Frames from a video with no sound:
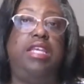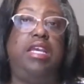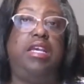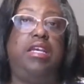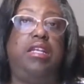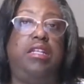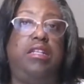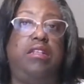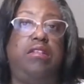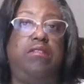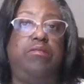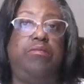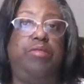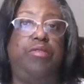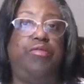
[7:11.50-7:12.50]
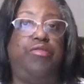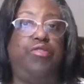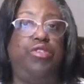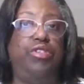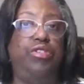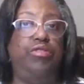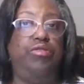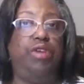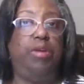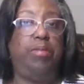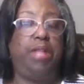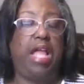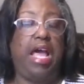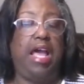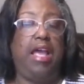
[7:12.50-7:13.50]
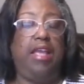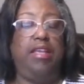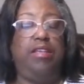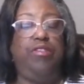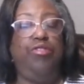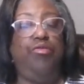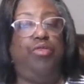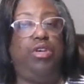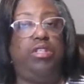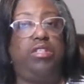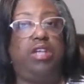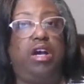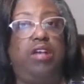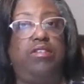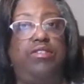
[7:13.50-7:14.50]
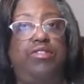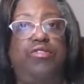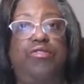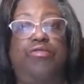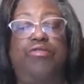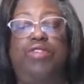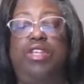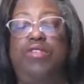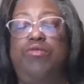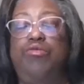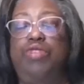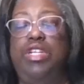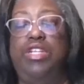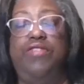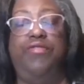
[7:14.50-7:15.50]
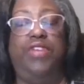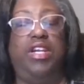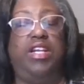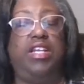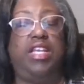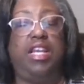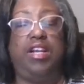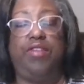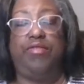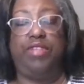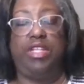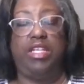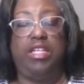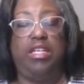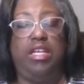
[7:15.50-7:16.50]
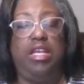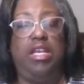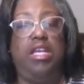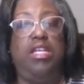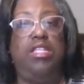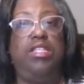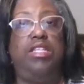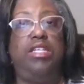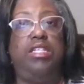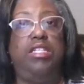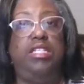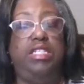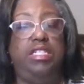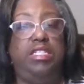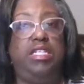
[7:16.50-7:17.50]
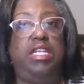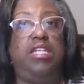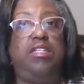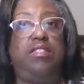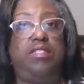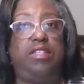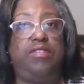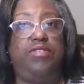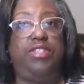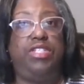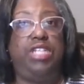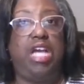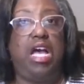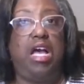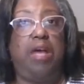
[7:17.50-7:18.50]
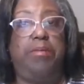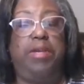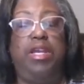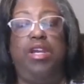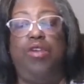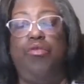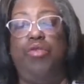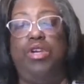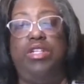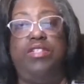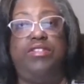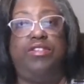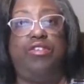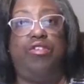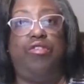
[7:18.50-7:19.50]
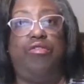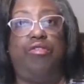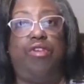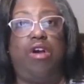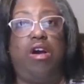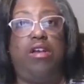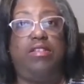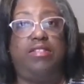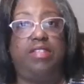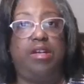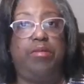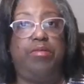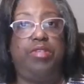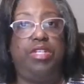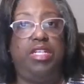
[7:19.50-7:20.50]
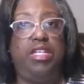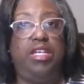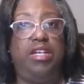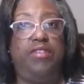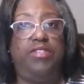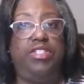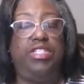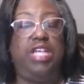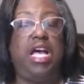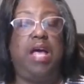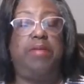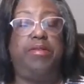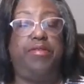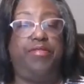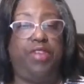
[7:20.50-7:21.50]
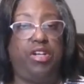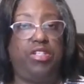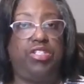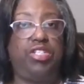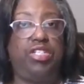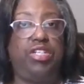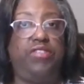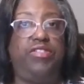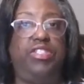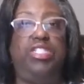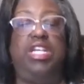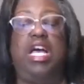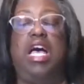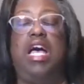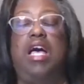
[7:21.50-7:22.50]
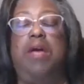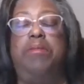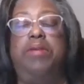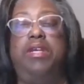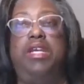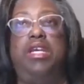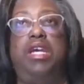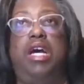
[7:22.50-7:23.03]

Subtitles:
Then before you apply, you want to also read very carefully the details of the job. What is the overall summary of the job, the function of the job?